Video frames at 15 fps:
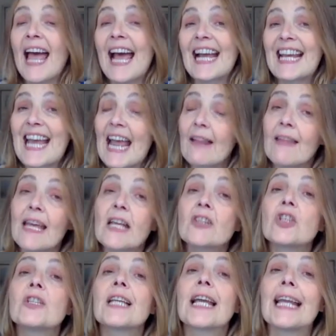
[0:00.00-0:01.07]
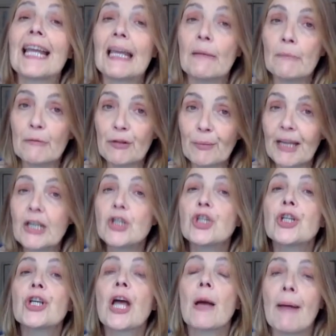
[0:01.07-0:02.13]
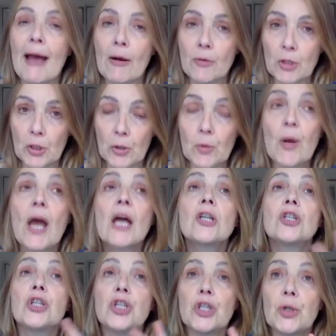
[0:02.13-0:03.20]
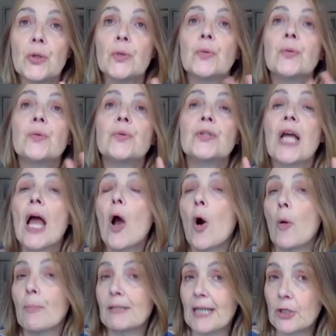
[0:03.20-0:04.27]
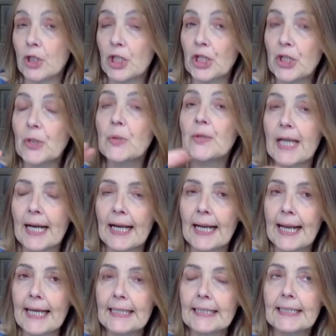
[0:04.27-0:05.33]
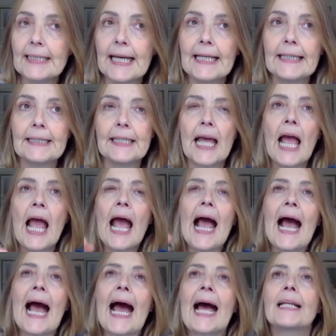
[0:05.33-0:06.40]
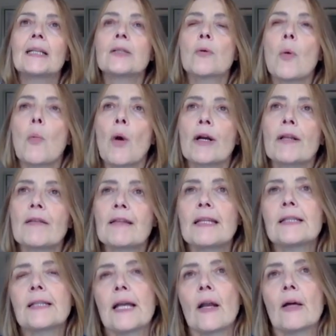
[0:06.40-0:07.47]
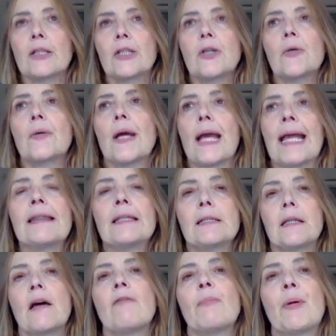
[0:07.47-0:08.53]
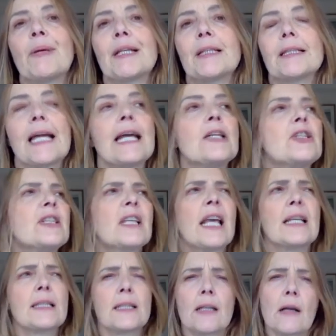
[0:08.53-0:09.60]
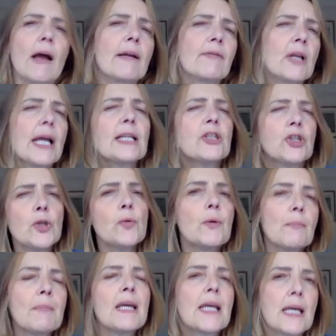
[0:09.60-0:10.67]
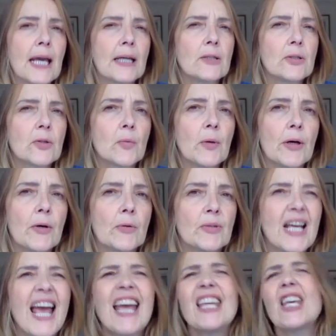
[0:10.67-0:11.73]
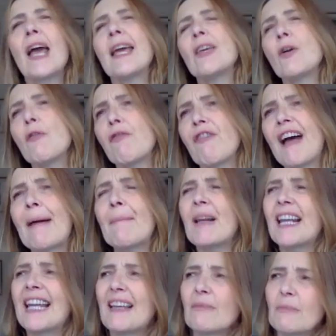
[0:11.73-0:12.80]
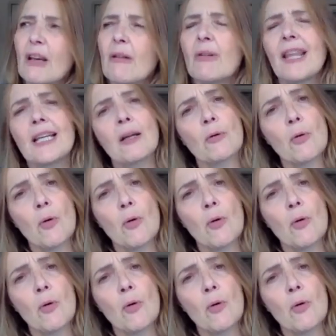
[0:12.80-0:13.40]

Again, they are just getting information about you to use or potentially use at a later date. And one of the things they like to do in this love bombing stage is it's you and me against the world. Yeah, your family, no, they don't